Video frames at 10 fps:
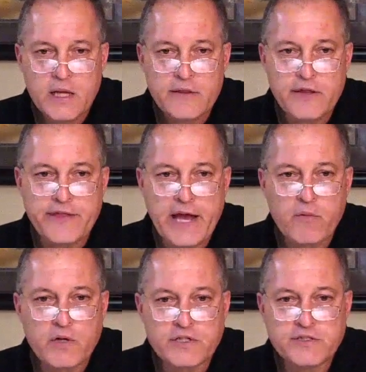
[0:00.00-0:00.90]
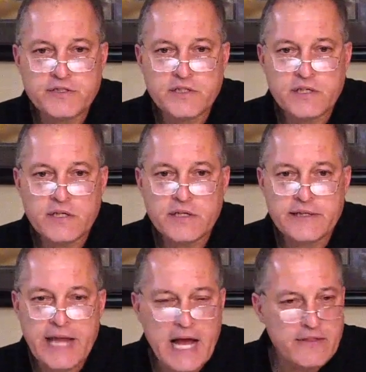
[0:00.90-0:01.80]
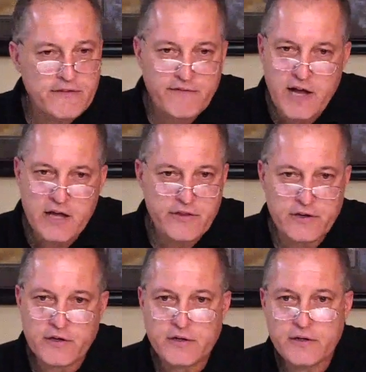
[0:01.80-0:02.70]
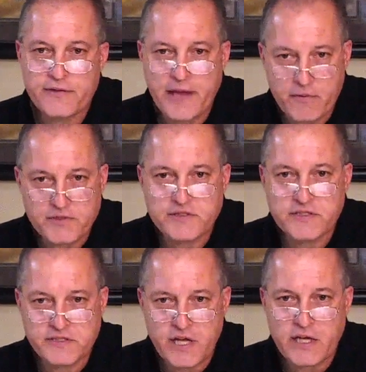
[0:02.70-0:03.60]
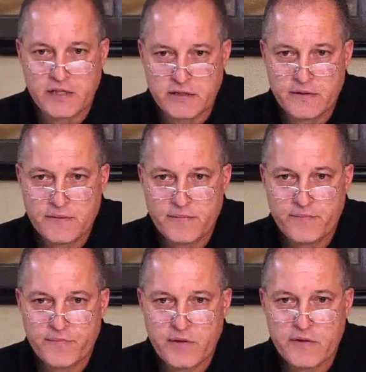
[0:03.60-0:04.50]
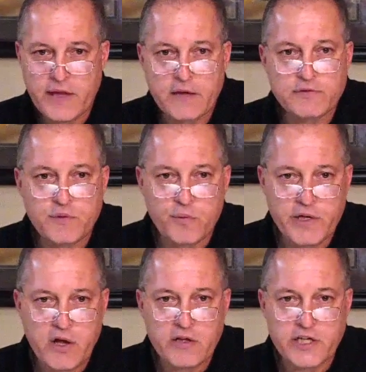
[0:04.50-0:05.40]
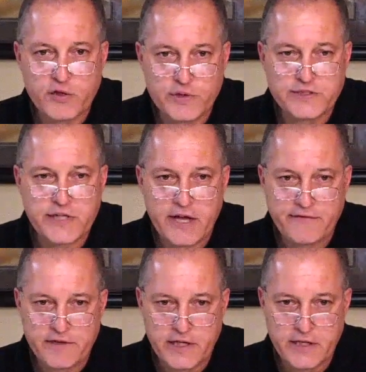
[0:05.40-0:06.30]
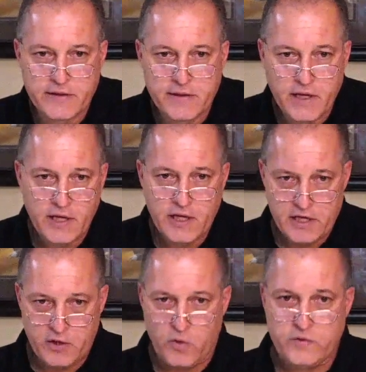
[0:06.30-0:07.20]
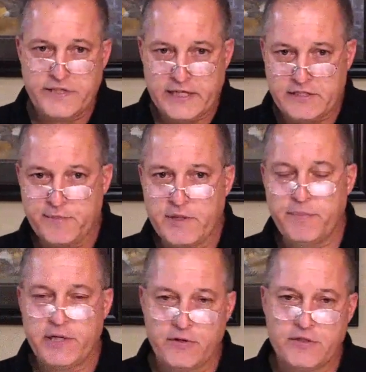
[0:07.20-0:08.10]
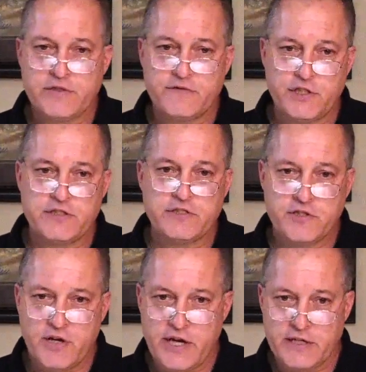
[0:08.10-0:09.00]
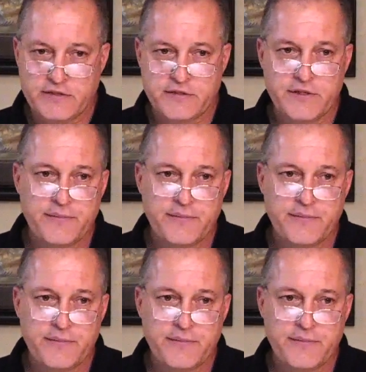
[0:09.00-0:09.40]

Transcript: that that was not the Father, that was the Son. That was what we call a Christophany, an Old Testament appearance of Jesus Christ.